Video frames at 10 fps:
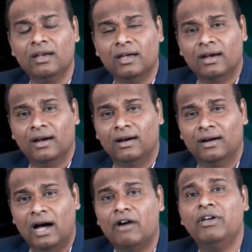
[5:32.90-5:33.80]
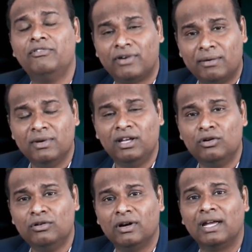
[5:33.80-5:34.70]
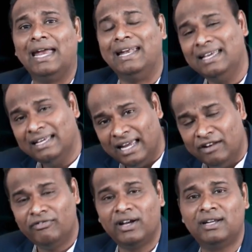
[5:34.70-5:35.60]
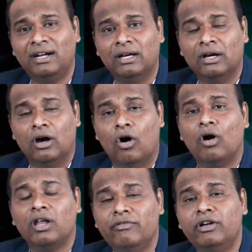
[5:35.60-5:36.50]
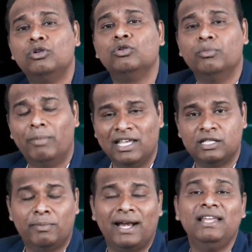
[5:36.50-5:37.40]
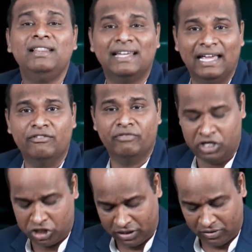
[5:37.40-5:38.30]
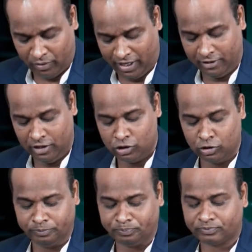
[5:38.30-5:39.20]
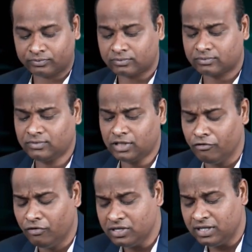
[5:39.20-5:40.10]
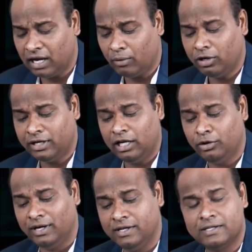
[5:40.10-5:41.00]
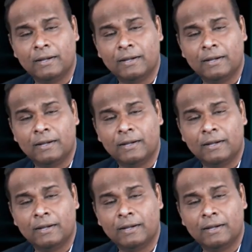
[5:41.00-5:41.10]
away from getting infected, or even to by spreading the infection, right? So first thing I want to tell you is,